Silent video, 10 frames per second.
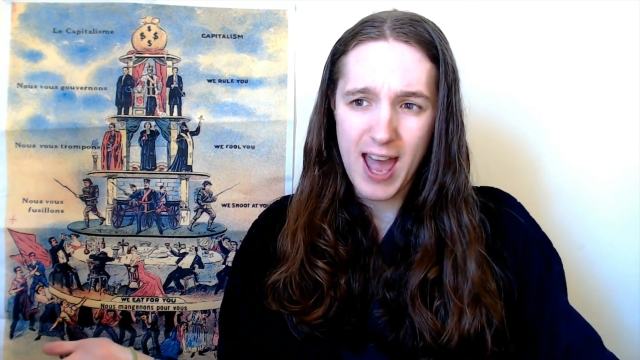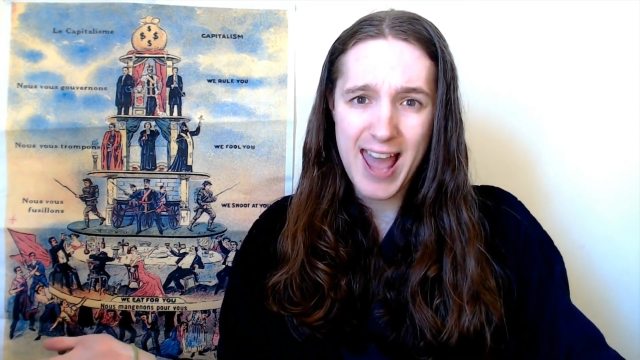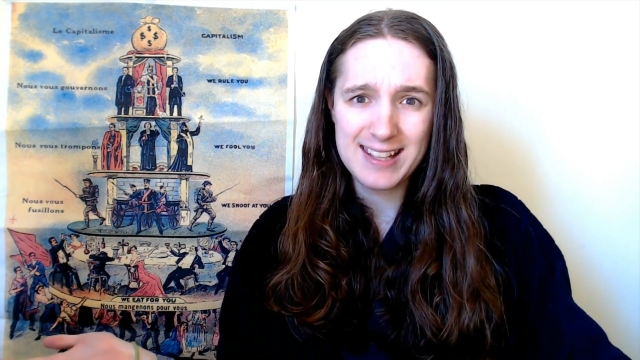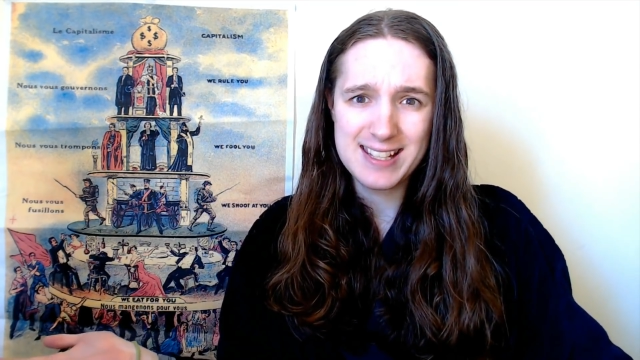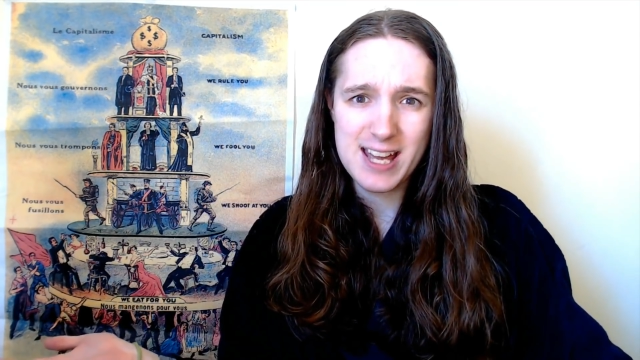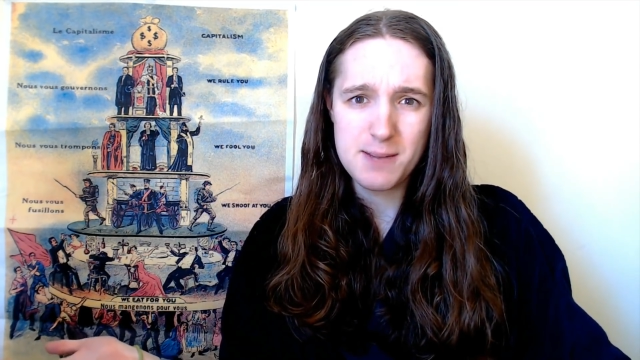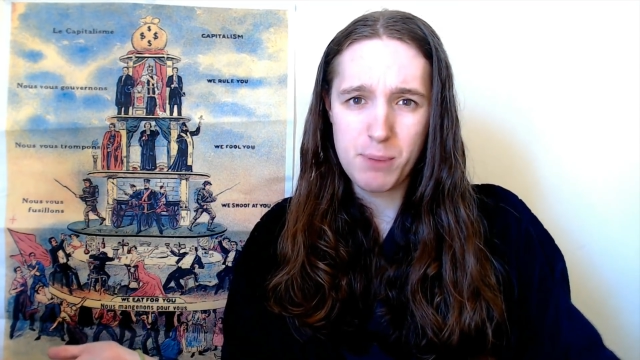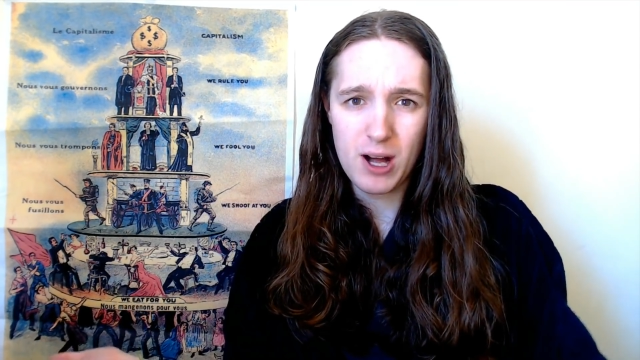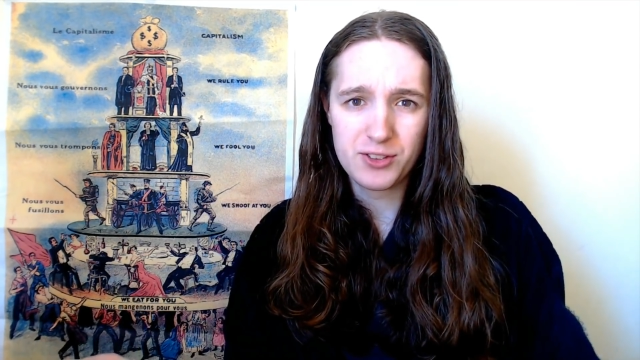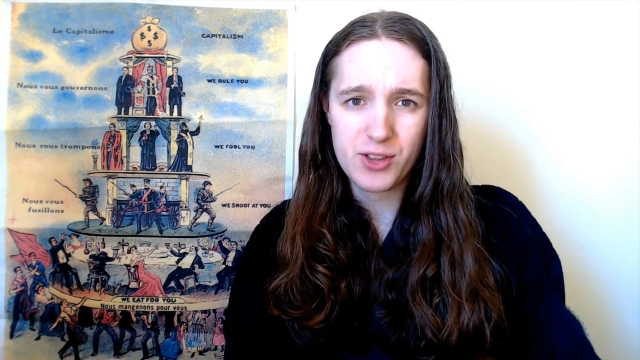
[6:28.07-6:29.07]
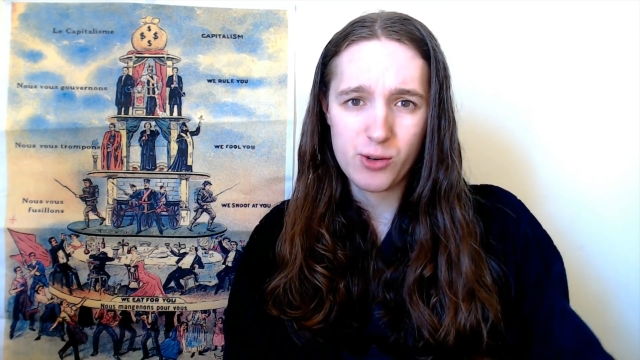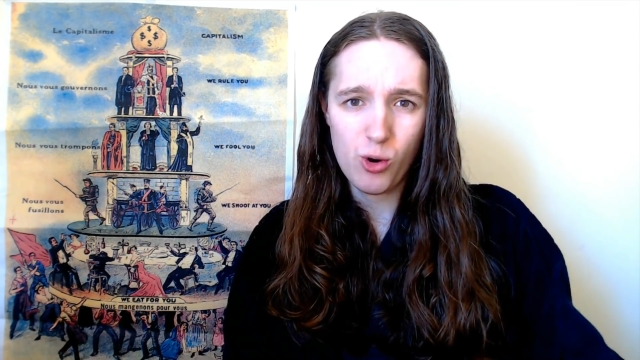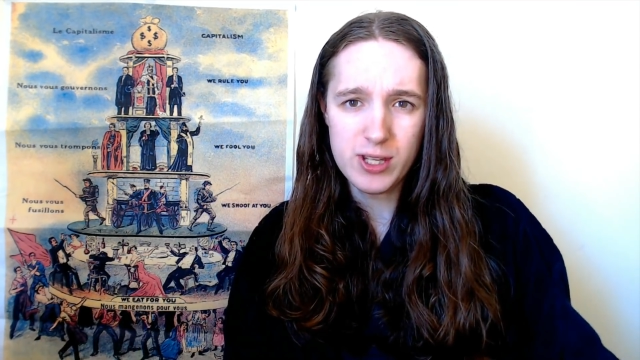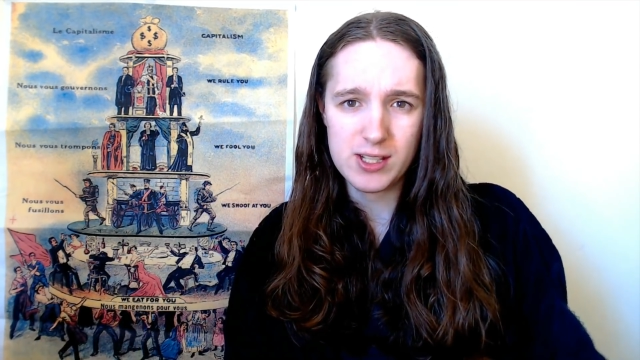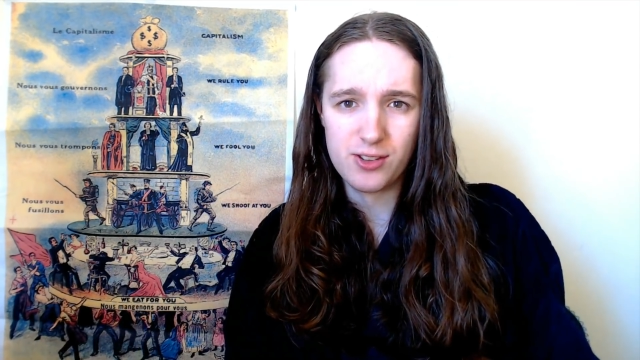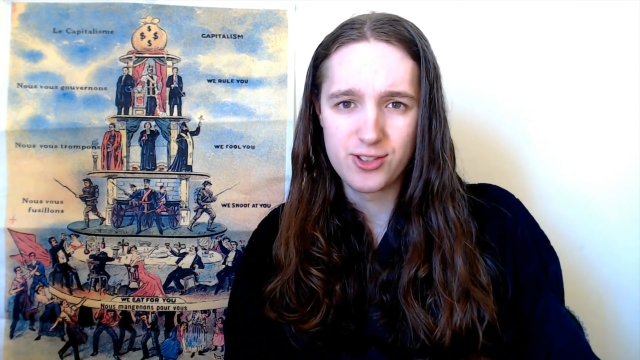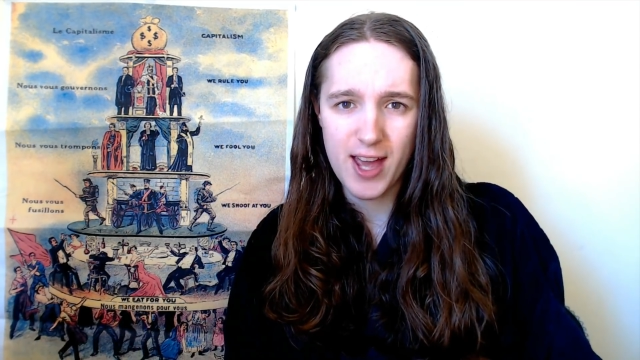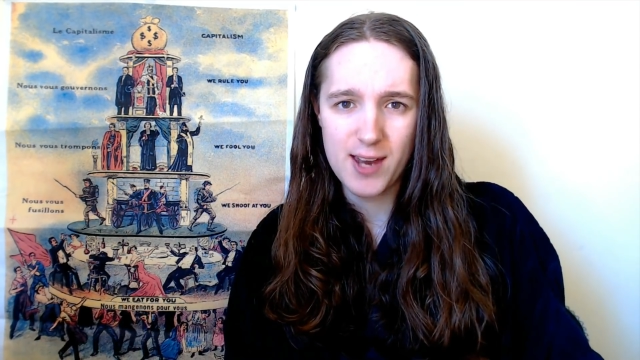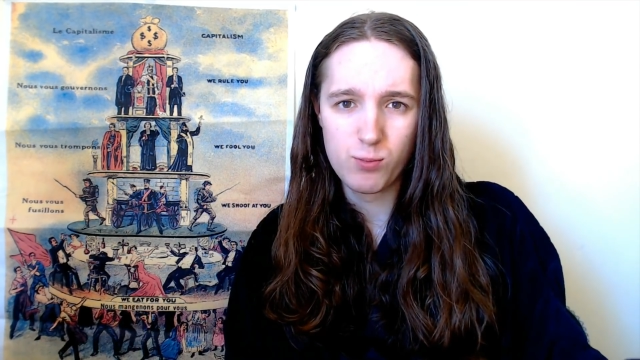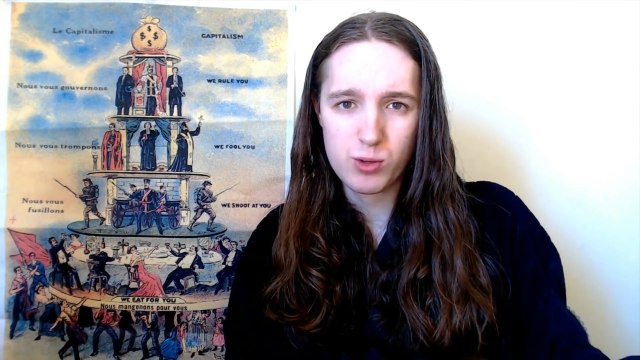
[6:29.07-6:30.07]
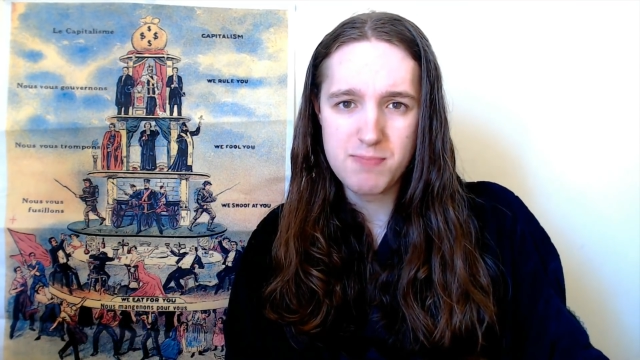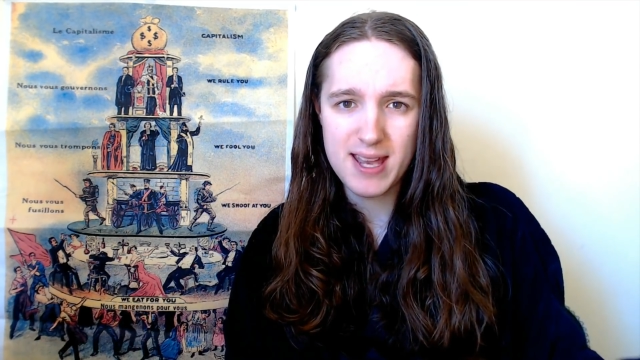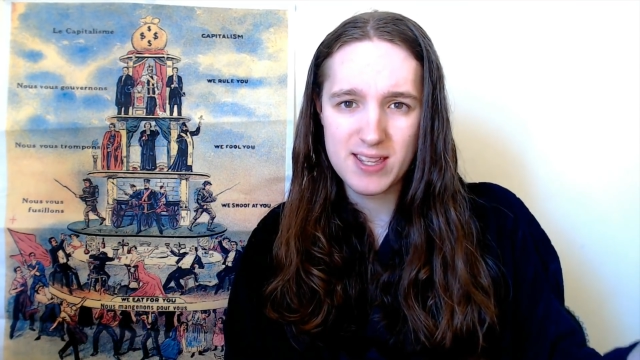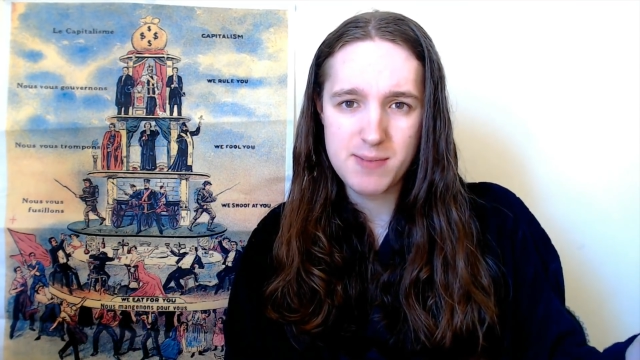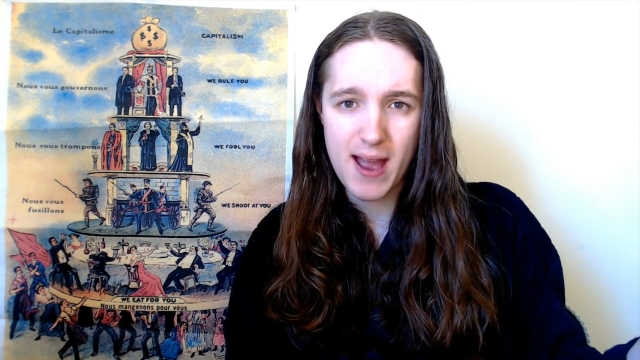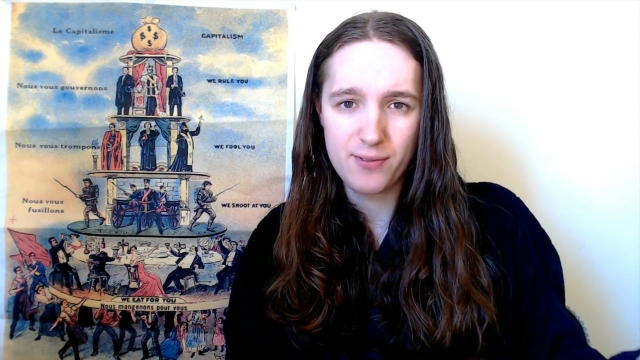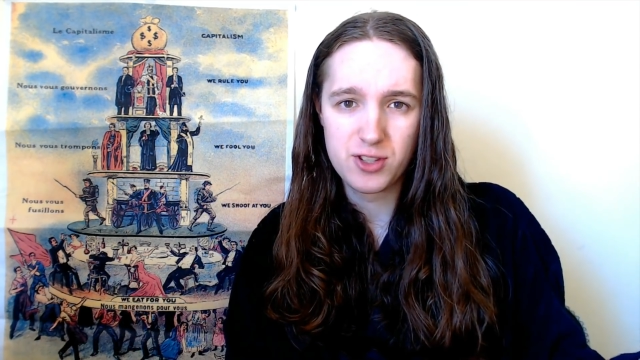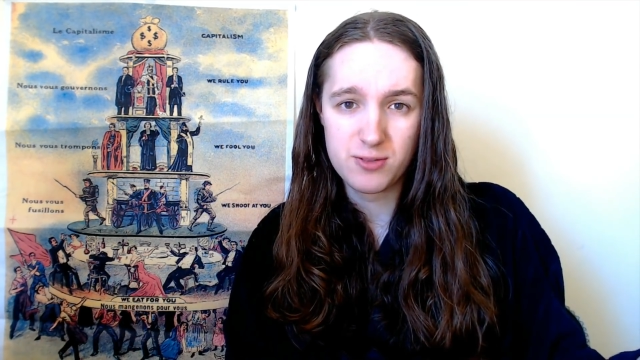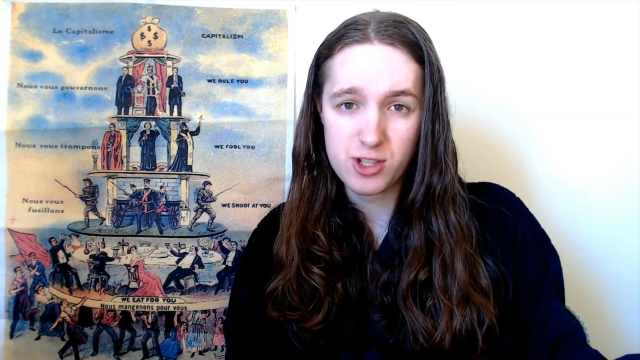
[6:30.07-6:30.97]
alienate parts of their audience and would make them have to,